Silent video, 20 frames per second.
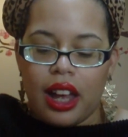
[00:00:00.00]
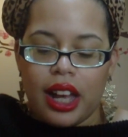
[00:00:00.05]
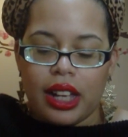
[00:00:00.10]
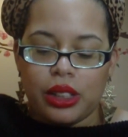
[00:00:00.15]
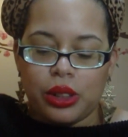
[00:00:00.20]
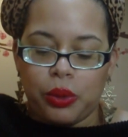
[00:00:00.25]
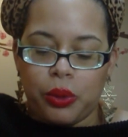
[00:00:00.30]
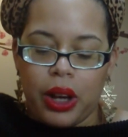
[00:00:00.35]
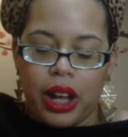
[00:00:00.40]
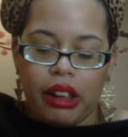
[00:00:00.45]

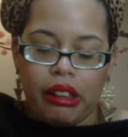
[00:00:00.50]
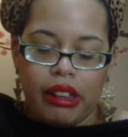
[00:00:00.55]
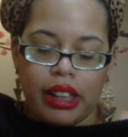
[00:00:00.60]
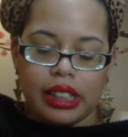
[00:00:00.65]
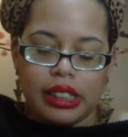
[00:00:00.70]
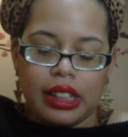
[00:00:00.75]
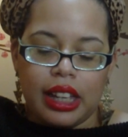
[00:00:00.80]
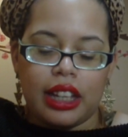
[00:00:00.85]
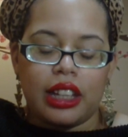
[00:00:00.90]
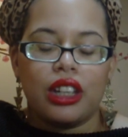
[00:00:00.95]
as well
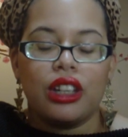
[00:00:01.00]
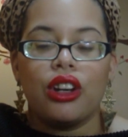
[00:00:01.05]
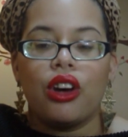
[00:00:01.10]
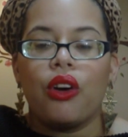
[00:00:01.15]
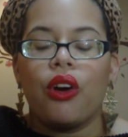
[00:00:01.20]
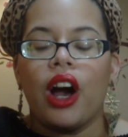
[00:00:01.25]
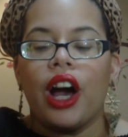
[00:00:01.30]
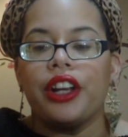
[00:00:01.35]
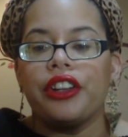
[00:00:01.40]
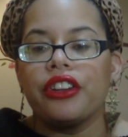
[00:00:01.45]
as like, you
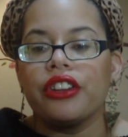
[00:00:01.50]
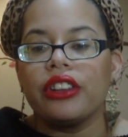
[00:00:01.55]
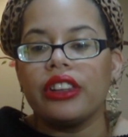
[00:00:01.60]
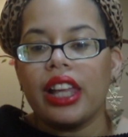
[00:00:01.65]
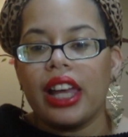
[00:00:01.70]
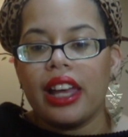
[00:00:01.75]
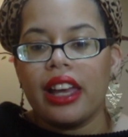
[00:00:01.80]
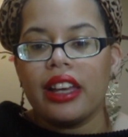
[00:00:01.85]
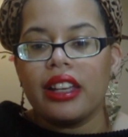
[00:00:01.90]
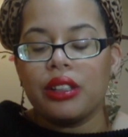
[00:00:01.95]
know, on your
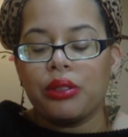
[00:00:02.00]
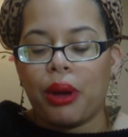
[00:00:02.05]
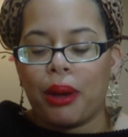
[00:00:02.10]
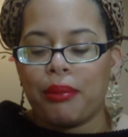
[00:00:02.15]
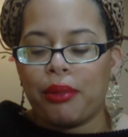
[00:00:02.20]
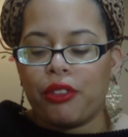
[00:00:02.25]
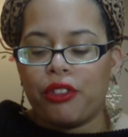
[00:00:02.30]
legs right